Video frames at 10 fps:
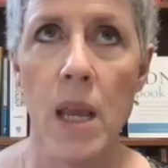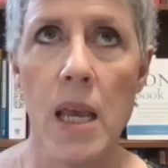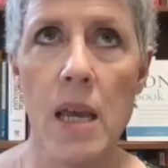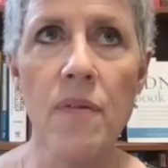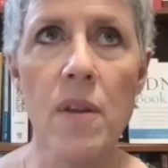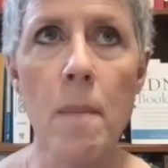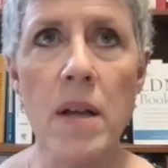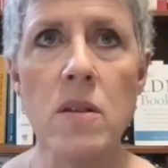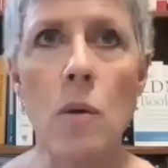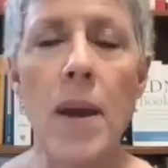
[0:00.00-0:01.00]
if the
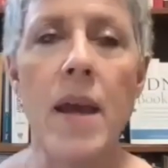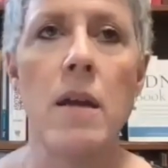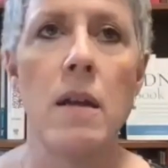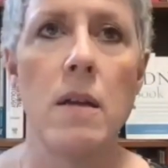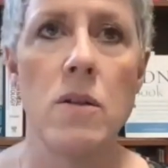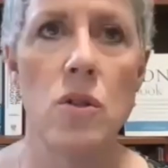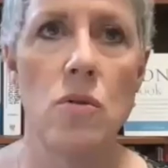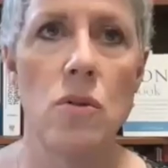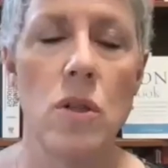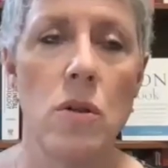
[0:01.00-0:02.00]
muscle pain is
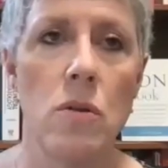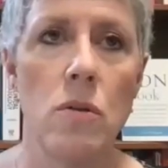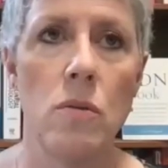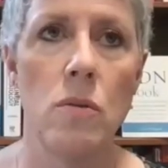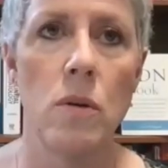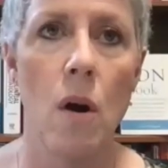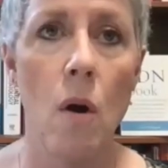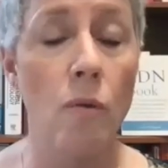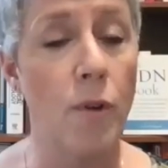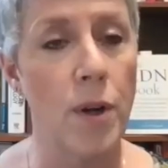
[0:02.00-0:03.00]
due to
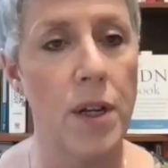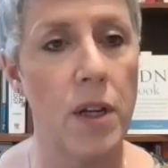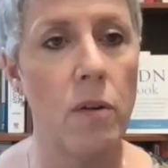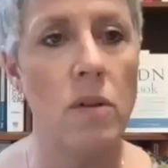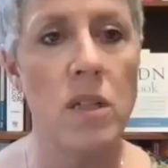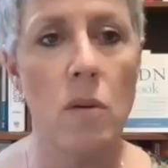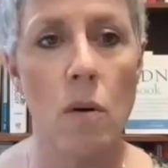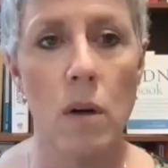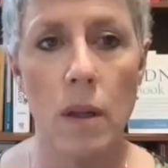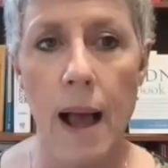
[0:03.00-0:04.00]
overuse
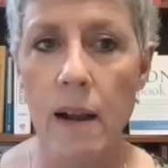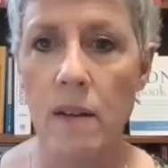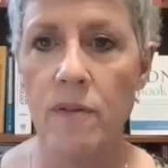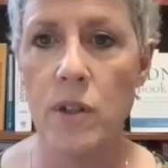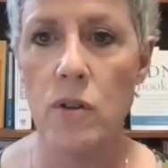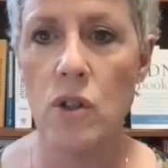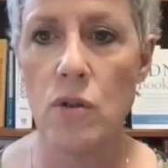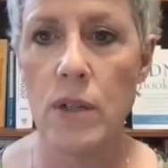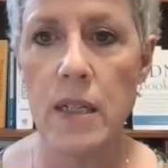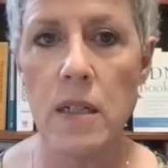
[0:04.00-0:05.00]
or a lack of
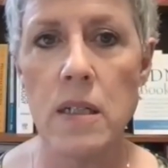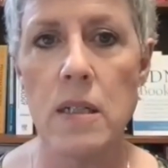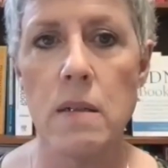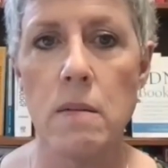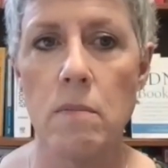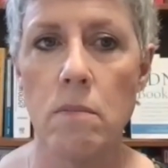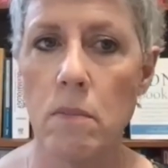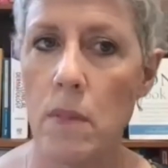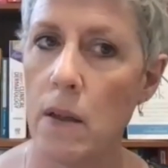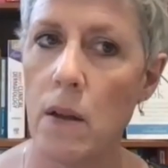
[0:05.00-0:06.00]
nutrients,
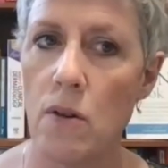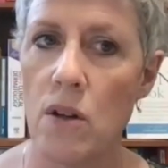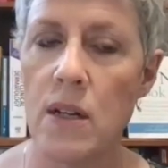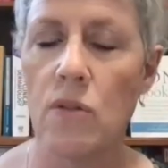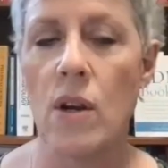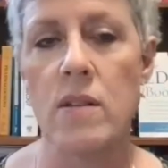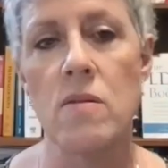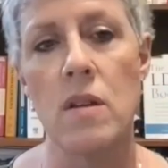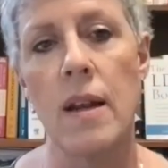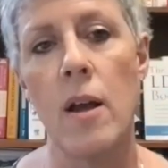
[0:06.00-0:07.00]
low-dose naltrexone is
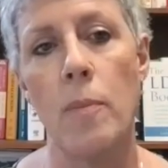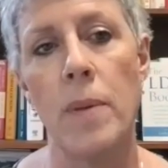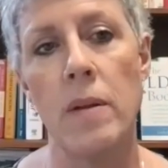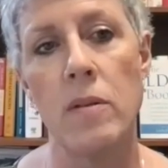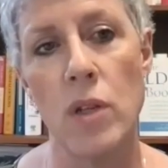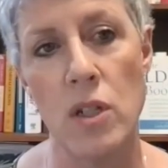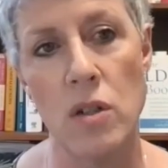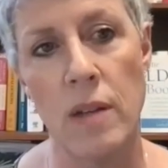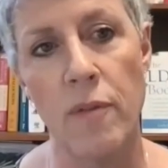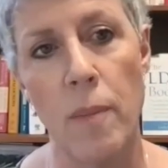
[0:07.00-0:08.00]
going to help
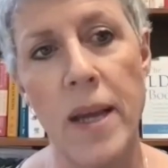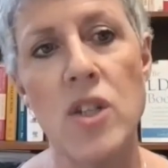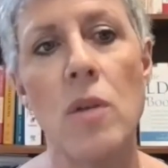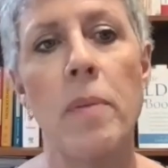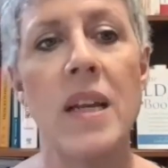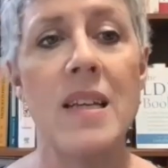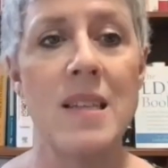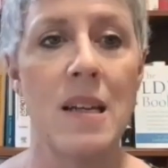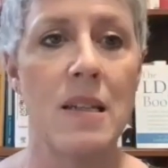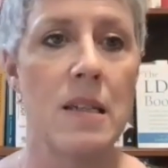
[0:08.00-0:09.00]
reduce inflammation, but
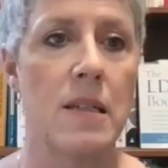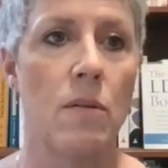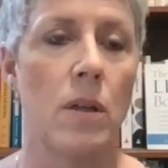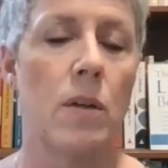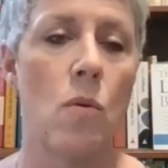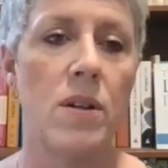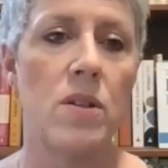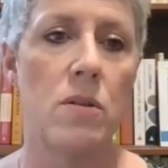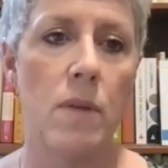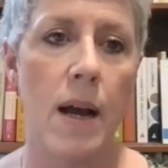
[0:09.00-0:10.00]
isn't necessarily going
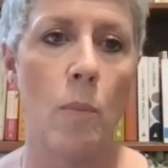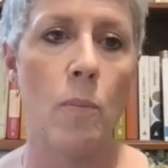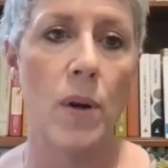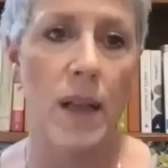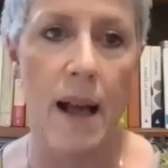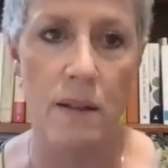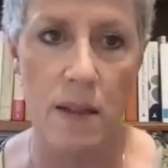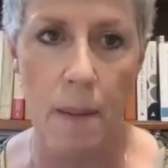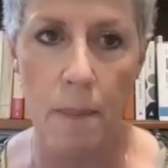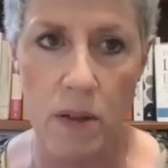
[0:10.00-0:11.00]
to help relax
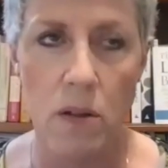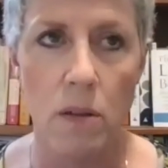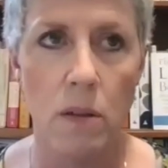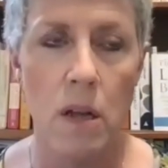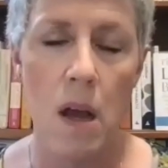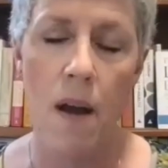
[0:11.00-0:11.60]
that muscle